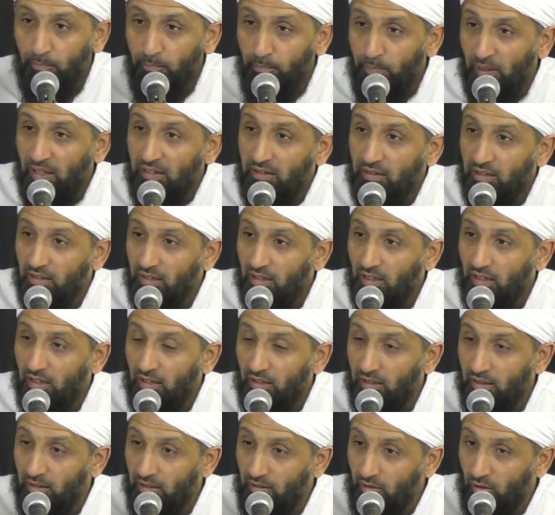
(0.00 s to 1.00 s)
But
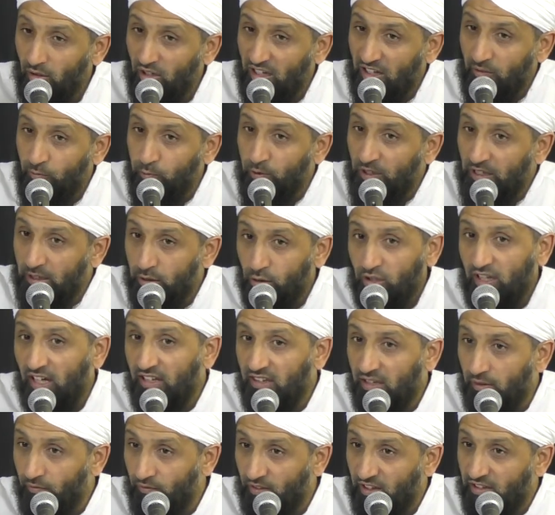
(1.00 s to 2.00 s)
if we look
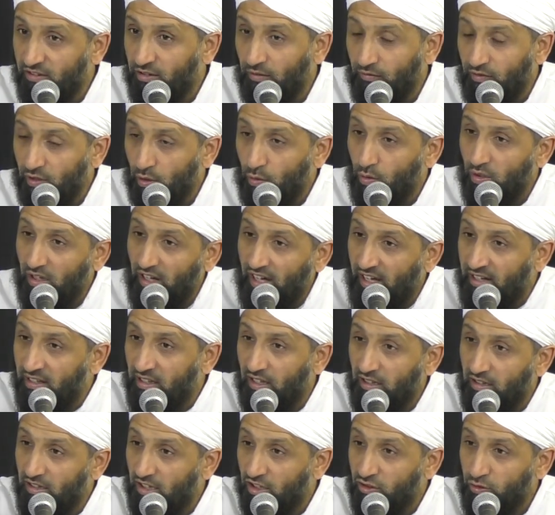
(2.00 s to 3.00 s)
at the verse of the Quran,
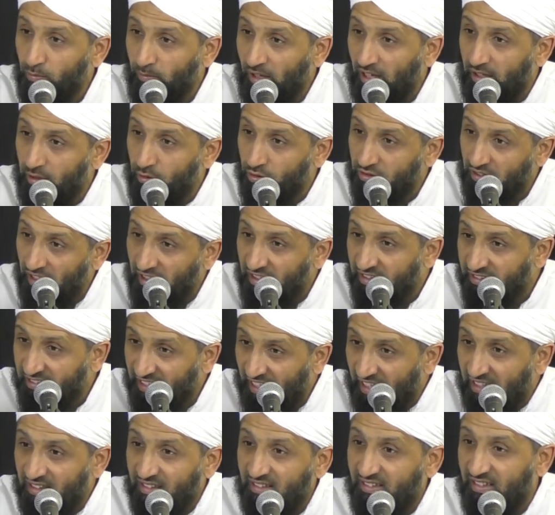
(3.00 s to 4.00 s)
Allah subhanahu wa ta'ala
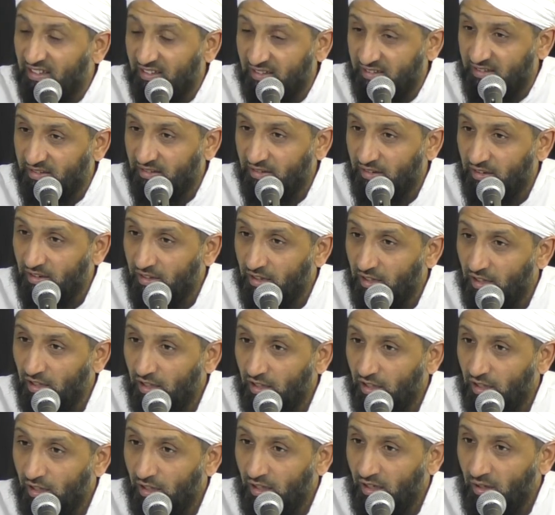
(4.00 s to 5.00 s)
tells us
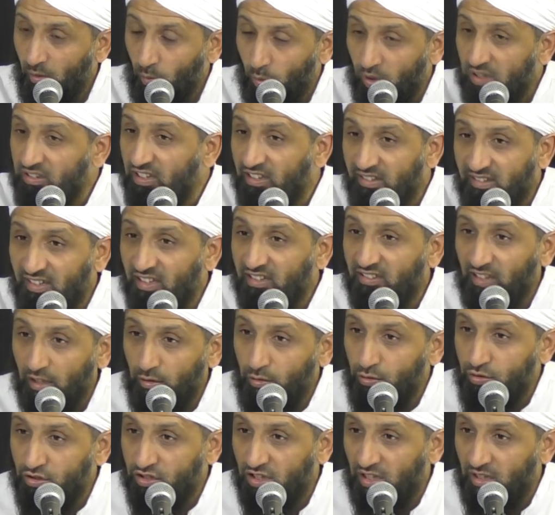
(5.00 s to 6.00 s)
what is the
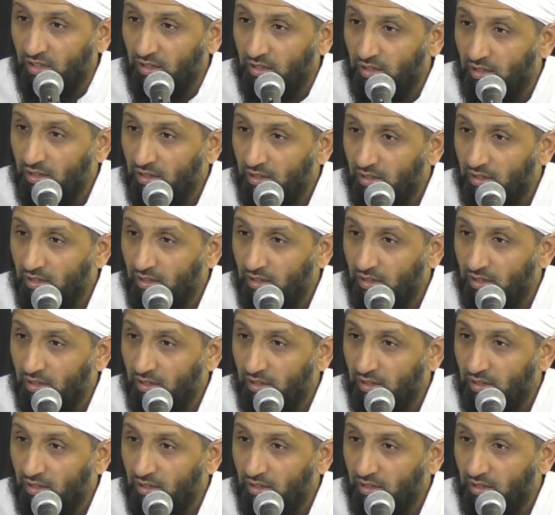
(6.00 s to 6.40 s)
solution.